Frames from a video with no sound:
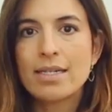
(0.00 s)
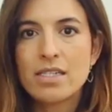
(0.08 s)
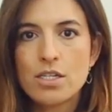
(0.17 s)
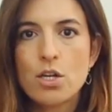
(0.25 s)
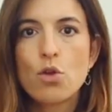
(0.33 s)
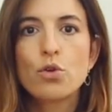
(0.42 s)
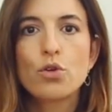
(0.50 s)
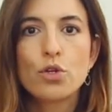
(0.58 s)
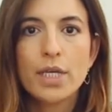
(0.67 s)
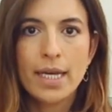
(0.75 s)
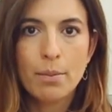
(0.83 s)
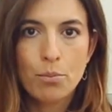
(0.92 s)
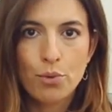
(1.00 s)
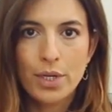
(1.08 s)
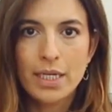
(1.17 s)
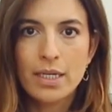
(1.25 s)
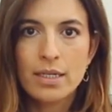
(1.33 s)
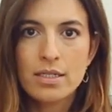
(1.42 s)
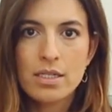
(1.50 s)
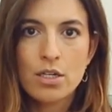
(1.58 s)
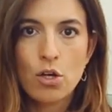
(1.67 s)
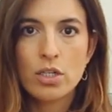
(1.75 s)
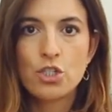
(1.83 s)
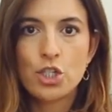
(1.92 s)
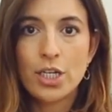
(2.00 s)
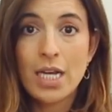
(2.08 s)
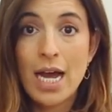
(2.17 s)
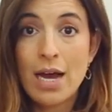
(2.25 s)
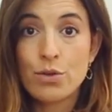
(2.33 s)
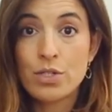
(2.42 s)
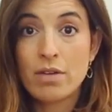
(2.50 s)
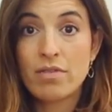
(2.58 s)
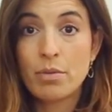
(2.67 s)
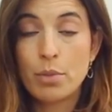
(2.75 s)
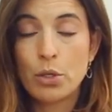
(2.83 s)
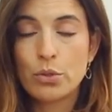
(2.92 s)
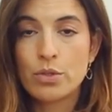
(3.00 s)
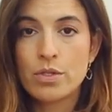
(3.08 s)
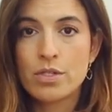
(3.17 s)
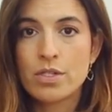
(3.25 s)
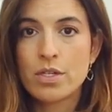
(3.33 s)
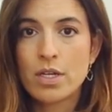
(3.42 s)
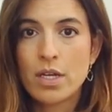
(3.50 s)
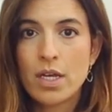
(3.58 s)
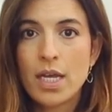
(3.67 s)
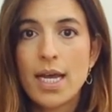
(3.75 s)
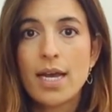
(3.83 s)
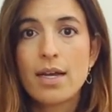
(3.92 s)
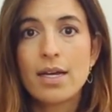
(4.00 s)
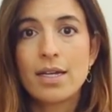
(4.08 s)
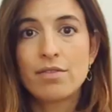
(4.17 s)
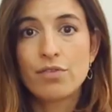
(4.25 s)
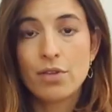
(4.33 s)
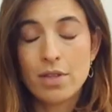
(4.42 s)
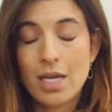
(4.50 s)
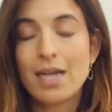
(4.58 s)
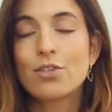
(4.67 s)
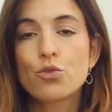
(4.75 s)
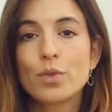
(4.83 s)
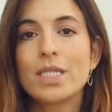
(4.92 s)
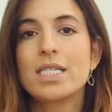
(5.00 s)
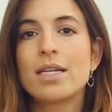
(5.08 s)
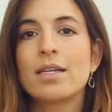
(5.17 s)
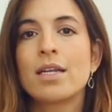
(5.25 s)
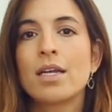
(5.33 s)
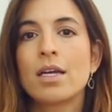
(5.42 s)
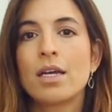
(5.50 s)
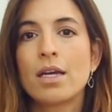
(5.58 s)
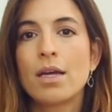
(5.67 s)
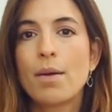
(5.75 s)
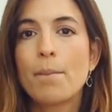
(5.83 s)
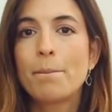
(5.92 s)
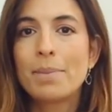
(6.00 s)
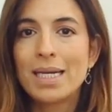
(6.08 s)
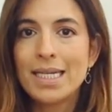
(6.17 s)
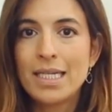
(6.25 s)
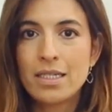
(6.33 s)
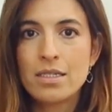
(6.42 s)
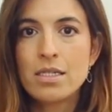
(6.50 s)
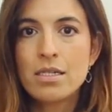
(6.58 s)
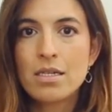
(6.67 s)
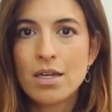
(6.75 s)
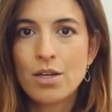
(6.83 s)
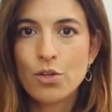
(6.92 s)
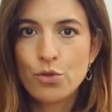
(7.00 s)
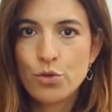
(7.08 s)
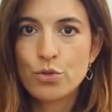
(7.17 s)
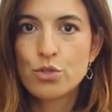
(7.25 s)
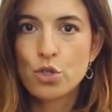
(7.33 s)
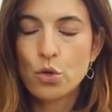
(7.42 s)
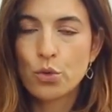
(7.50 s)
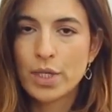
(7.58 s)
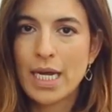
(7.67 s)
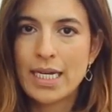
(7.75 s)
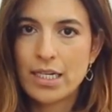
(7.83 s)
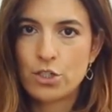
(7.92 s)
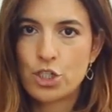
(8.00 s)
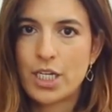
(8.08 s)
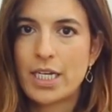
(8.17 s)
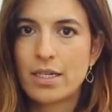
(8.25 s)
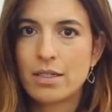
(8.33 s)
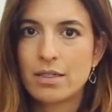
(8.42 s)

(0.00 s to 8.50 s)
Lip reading: And slow cooking brings collagen out of the bones. And for that reason, please use organic chicken.